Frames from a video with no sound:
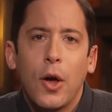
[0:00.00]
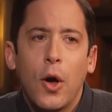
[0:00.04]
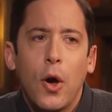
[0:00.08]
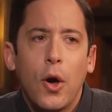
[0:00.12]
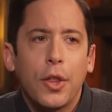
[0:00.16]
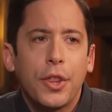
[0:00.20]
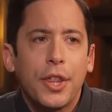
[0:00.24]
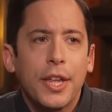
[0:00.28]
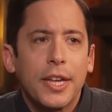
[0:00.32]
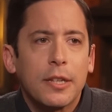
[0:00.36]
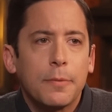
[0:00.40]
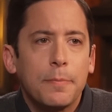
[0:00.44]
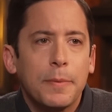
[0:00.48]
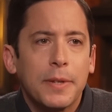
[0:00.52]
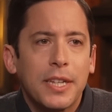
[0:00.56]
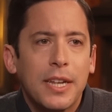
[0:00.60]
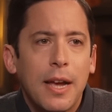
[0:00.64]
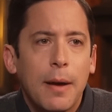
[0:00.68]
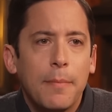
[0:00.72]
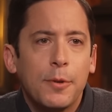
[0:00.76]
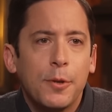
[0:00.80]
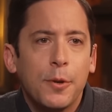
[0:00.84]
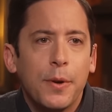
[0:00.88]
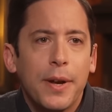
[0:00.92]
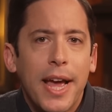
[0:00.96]
all things must
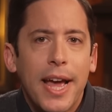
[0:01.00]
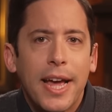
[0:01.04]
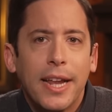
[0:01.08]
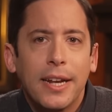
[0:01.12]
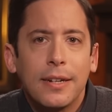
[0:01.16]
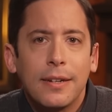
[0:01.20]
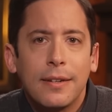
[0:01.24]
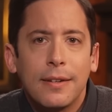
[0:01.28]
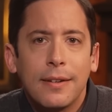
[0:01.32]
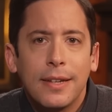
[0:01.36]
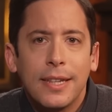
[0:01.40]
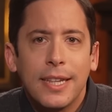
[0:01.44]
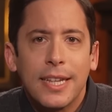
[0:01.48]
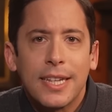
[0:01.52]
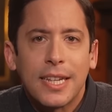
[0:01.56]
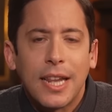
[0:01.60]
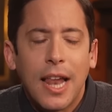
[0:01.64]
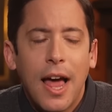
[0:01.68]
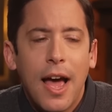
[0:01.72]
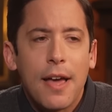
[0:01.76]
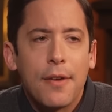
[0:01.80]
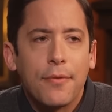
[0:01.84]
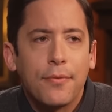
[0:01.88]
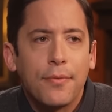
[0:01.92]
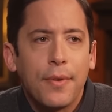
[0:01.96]
come to an end in this
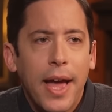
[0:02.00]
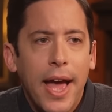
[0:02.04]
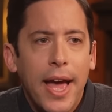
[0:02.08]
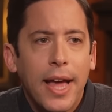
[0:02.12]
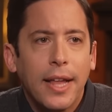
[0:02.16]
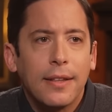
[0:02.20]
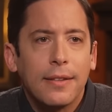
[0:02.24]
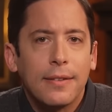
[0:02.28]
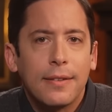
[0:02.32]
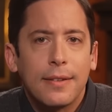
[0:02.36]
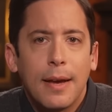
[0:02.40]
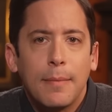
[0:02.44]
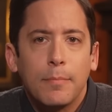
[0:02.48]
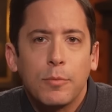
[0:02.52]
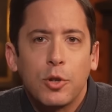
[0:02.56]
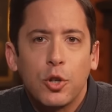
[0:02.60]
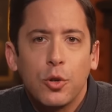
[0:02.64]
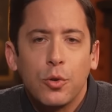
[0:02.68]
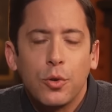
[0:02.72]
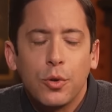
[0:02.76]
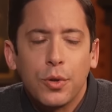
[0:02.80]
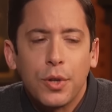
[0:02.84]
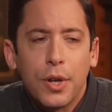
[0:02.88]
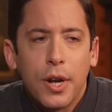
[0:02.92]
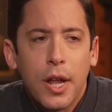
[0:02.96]
life, and some
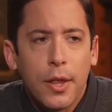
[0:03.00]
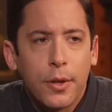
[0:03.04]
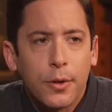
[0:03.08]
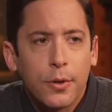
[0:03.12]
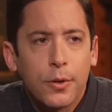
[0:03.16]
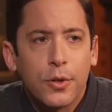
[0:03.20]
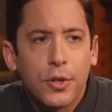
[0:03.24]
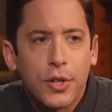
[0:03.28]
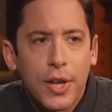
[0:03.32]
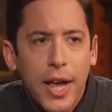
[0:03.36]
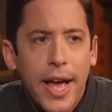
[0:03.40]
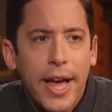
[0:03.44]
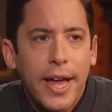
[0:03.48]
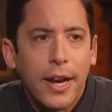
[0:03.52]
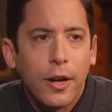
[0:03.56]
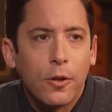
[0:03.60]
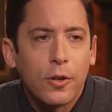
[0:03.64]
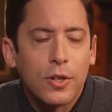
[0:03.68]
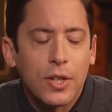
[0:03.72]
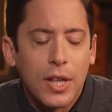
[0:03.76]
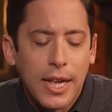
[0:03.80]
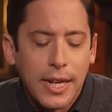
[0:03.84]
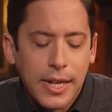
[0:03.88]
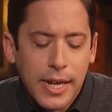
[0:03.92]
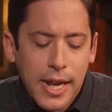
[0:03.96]
sooner than others. And
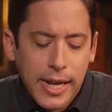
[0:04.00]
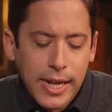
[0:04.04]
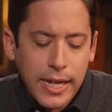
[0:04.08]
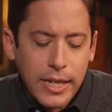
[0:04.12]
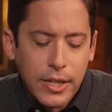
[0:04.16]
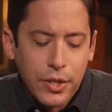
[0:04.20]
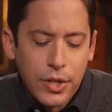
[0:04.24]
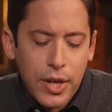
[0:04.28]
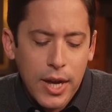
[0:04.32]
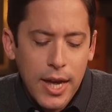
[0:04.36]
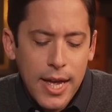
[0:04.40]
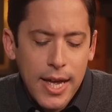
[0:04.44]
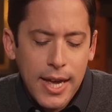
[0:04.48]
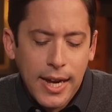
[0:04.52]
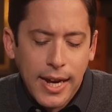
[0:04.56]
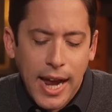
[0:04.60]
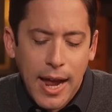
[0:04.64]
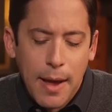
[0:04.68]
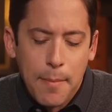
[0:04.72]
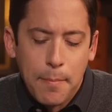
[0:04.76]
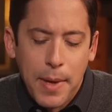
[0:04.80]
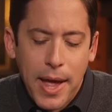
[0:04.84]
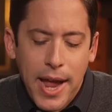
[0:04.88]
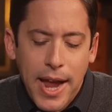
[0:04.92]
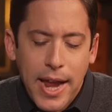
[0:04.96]
looks like Nikki's
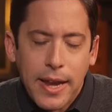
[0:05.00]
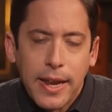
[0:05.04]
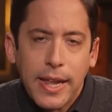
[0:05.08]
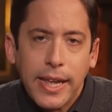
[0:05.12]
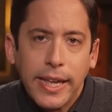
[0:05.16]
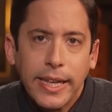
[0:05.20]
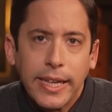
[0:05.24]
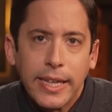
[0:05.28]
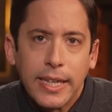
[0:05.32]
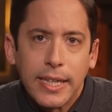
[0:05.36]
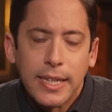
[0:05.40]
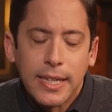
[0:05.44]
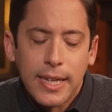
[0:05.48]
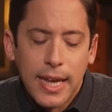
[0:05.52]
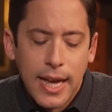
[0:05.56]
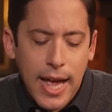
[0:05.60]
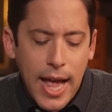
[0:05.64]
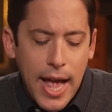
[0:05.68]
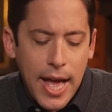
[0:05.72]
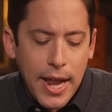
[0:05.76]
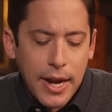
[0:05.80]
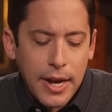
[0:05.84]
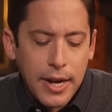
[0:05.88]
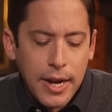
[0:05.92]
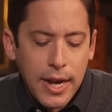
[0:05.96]
campaign is
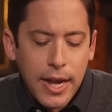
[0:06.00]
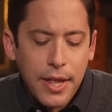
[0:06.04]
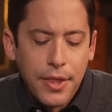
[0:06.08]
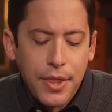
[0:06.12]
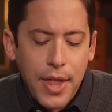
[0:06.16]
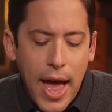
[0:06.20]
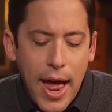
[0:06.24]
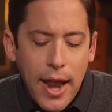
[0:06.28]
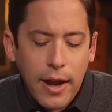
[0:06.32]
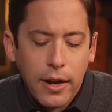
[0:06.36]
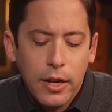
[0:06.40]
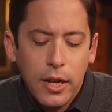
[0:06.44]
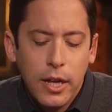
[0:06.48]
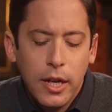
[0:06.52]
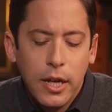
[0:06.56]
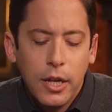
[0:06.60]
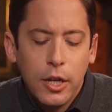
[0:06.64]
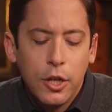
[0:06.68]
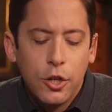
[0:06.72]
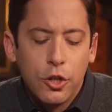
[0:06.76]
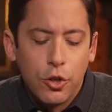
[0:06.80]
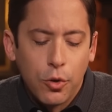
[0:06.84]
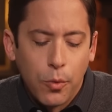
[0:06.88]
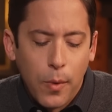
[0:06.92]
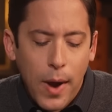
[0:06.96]
headed in that
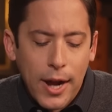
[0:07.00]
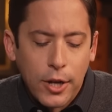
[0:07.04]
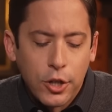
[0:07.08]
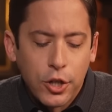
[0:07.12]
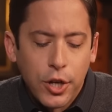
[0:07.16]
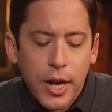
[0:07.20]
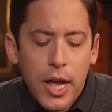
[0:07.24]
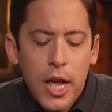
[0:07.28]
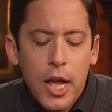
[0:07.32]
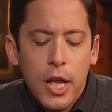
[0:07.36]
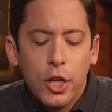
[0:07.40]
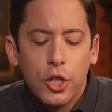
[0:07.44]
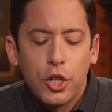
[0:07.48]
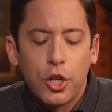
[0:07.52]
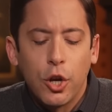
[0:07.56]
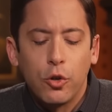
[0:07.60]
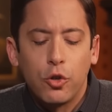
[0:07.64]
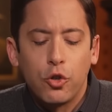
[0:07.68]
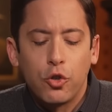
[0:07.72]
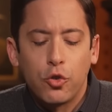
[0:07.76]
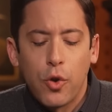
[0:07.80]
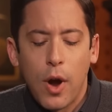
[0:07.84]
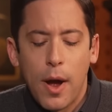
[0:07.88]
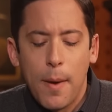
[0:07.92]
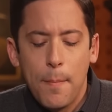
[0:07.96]
direction. So
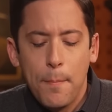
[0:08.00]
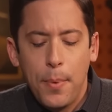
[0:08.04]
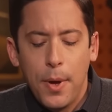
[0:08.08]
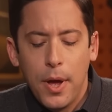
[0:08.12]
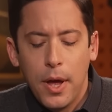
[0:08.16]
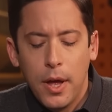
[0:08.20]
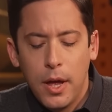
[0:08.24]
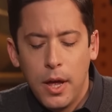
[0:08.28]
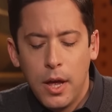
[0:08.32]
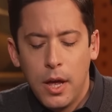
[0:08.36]
Trump